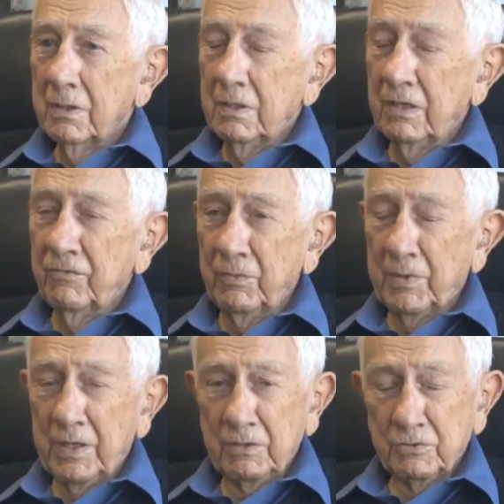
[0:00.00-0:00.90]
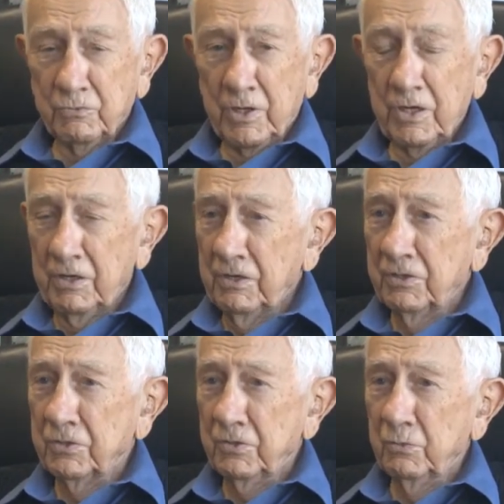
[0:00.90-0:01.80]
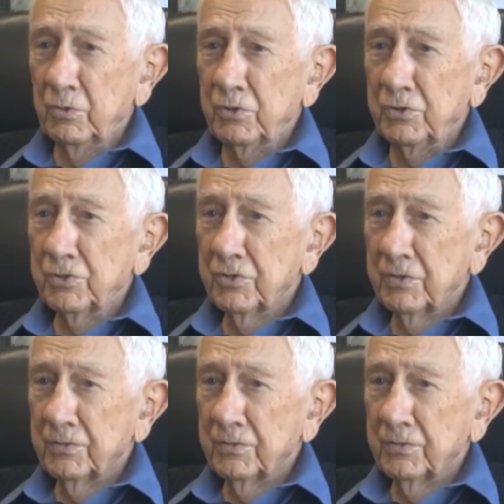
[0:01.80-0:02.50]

and everybody was running into the woods.